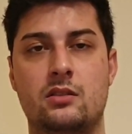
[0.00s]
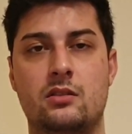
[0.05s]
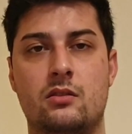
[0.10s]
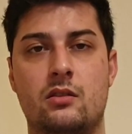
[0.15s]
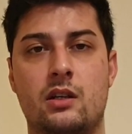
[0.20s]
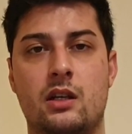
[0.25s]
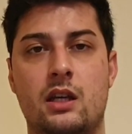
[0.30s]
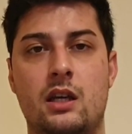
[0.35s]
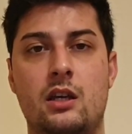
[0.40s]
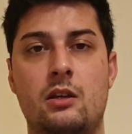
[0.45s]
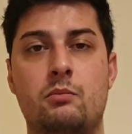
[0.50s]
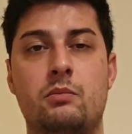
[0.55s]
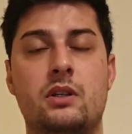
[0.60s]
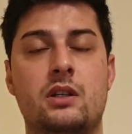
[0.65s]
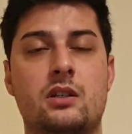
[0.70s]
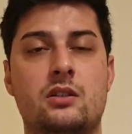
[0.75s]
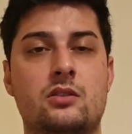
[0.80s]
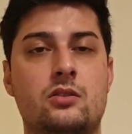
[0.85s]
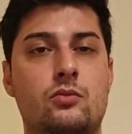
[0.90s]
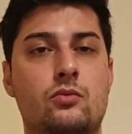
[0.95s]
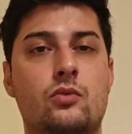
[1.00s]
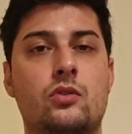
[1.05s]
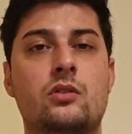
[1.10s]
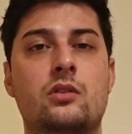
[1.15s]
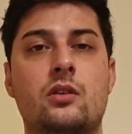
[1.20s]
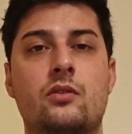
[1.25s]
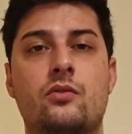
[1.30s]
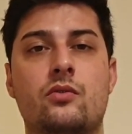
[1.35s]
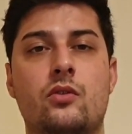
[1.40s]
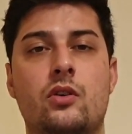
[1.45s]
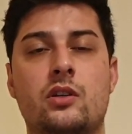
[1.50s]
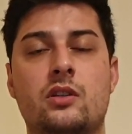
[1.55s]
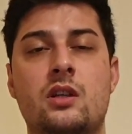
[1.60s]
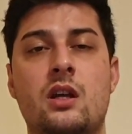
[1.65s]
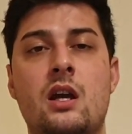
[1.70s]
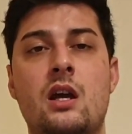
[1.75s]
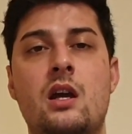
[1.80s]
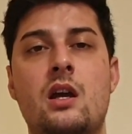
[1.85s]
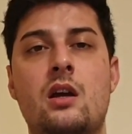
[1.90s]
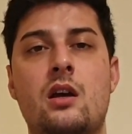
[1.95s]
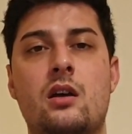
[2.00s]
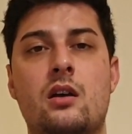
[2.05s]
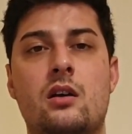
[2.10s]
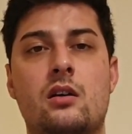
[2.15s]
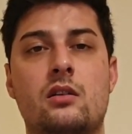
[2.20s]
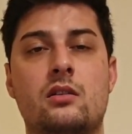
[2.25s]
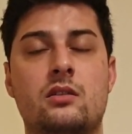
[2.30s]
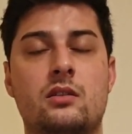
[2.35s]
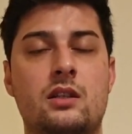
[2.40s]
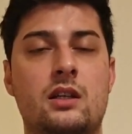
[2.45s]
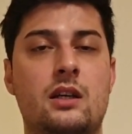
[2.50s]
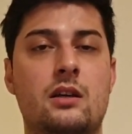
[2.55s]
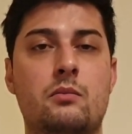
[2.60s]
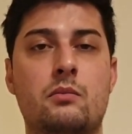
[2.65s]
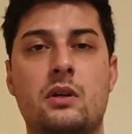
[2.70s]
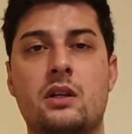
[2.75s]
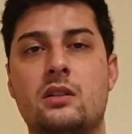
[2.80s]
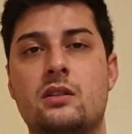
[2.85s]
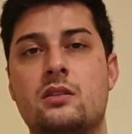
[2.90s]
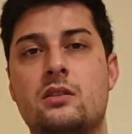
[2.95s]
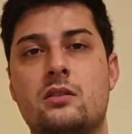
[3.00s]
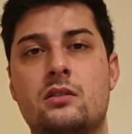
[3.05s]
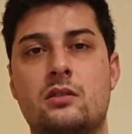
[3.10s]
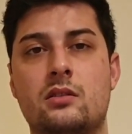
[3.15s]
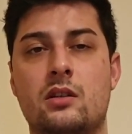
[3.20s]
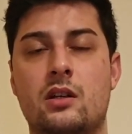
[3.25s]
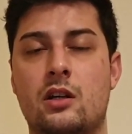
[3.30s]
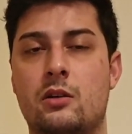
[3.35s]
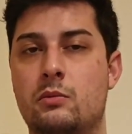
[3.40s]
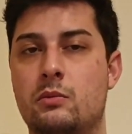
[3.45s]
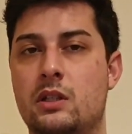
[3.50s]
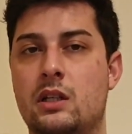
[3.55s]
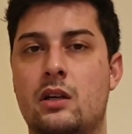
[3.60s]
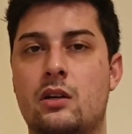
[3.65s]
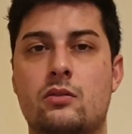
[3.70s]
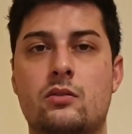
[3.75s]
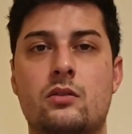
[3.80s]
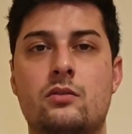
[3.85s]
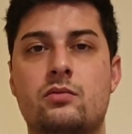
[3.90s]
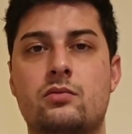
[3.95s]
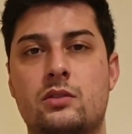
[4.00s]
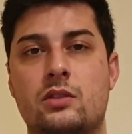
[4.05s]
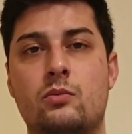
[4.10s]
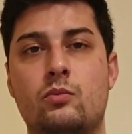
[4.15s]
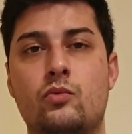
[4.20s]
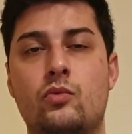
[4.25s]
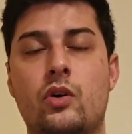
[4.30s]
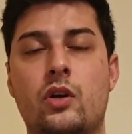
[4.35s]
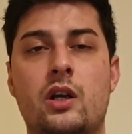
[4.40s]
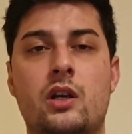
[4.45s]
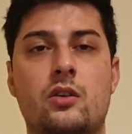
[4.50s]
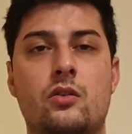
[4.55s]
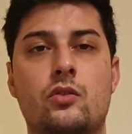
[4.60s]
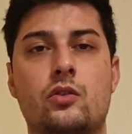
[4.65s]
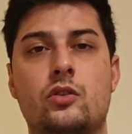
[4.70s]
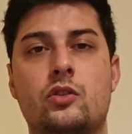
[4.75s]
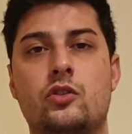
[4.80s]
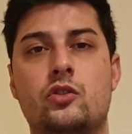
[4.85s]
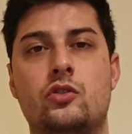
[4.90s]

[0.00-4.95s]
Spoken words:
Okay, because you want to avoid a ligament coming out of somewhere or